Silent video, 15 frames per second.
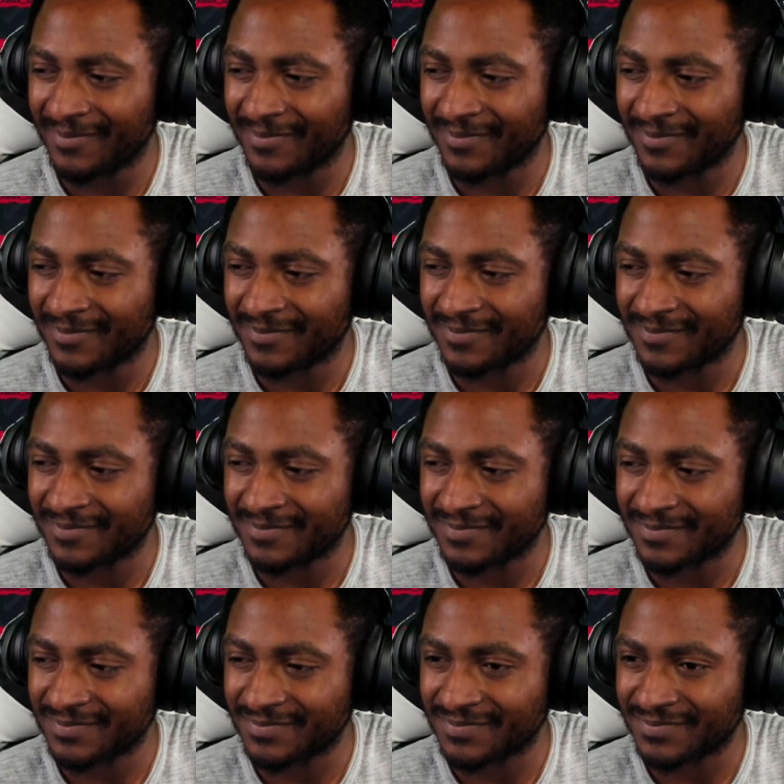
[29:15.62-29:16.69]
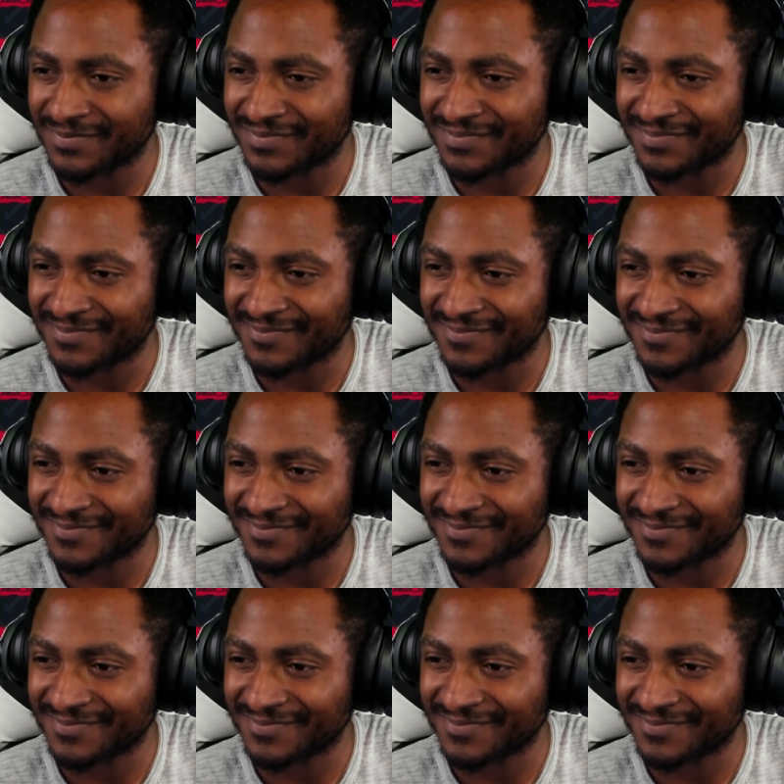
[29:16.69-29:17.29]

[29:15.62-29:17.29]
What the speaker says: Nothing is said.